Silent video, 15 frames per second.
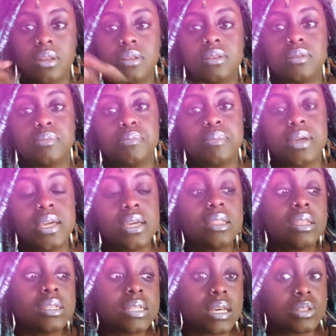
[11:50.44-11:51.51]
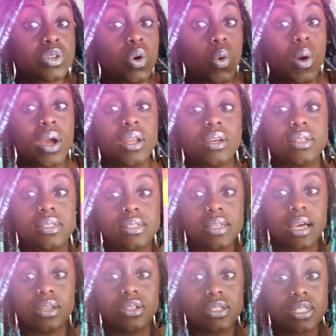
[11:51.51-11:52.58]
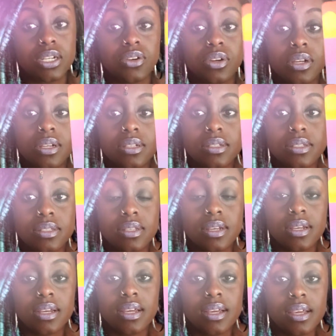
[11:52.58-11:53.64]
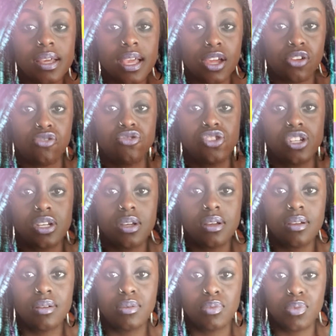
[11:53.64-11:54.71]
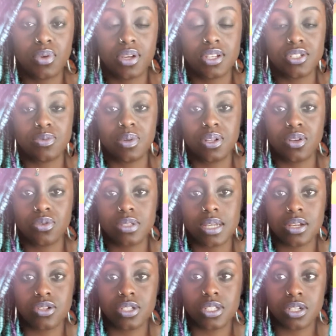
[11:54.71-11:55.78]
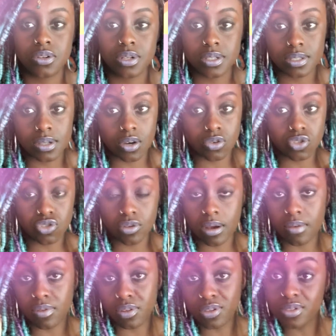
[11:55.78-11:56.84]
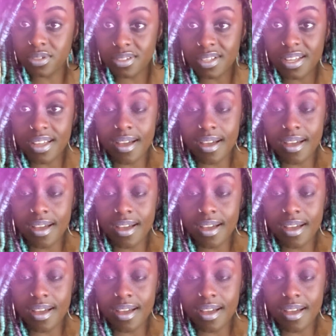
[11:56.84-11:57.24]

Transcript: to me, this has quite a Sagittarius energy, because we know Sagittarius are travelers,